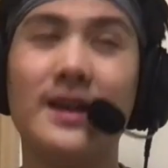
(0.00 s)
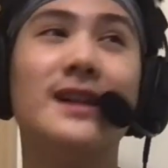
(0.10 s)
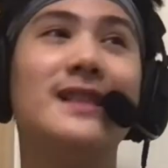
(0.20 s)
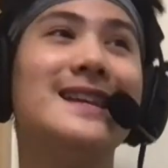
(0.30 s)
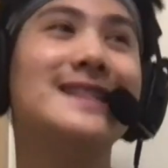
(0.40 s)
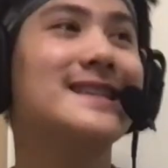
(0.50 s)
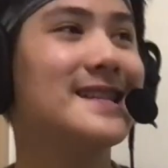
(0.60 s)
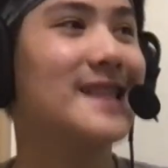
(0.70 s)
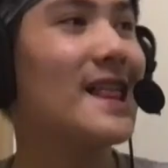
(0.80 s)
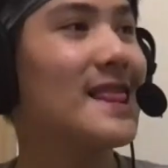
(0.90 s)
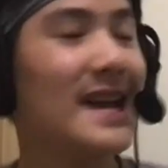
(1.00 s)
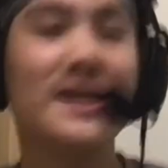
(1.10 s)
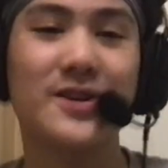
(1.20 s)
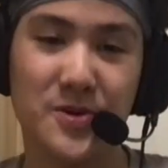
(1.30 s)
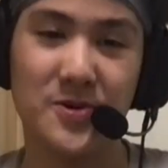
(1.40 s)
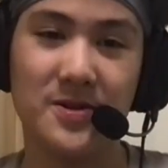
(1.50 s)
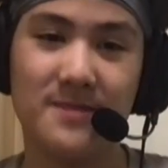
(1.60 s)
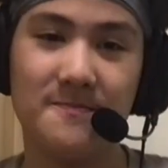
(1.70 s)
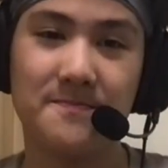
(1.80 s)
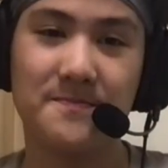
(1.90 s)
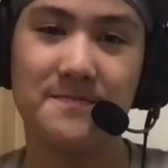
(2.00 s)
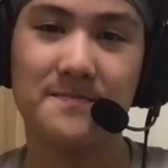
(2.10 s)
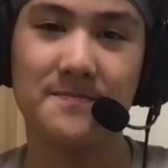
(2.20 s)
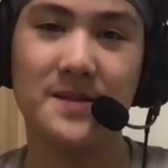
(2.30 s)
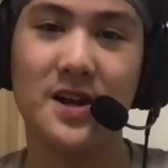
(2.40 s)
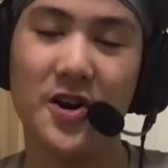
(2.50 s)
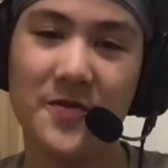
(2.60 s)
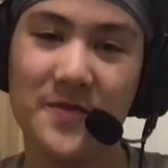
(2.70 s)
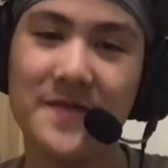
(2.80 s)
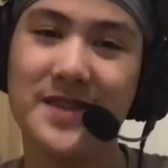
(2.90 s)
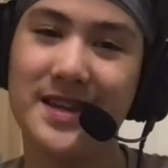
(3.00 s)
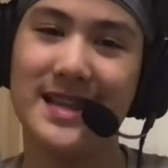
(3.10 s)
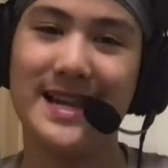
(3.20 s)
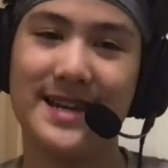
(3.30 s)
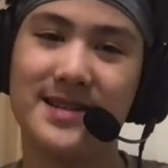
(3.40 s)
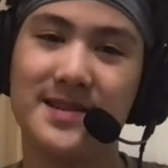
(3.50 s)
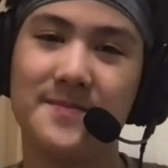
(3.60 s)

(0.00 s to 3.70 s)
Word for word: Let's hit a like goal of 15 likes,